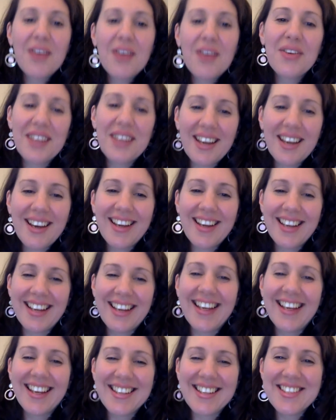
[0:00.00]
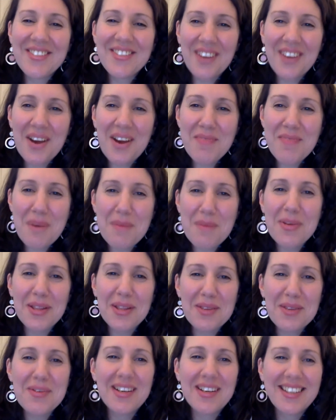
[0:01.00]
Oh, yeah, it's a very popular
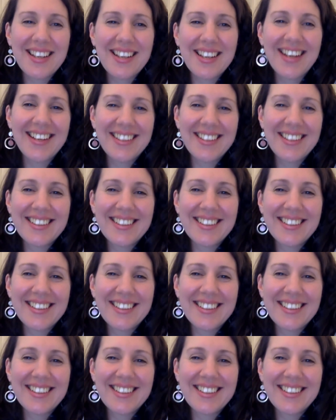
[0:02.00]
one, yeah.